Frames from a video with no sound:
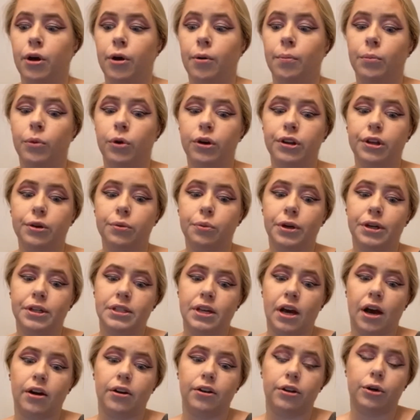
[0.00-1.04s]
More than once,
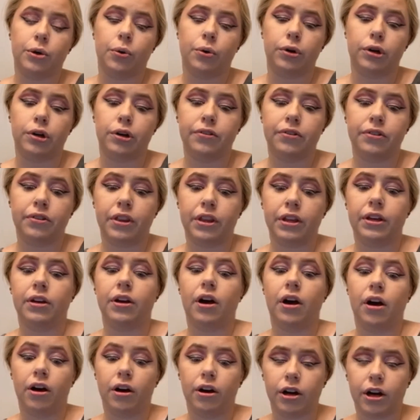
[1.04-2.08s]
out of
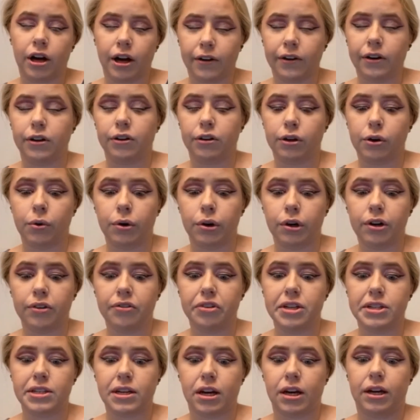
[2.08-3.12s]
the corner of
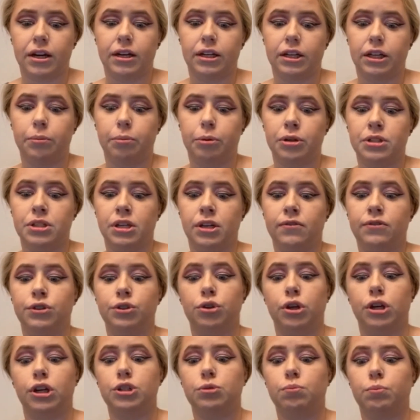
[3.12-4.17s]
his eye, he perceived
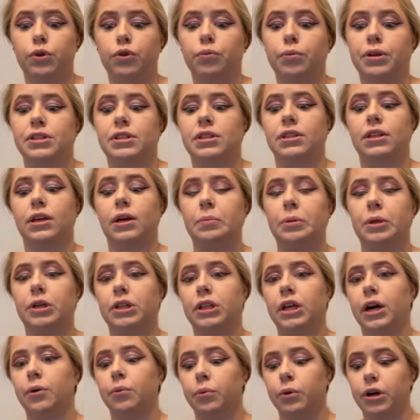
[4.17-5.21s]
strange movements in that mirror
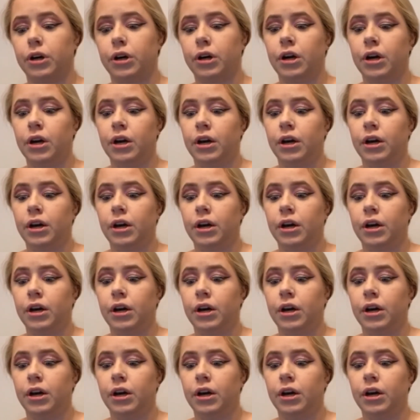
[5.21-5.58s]
that were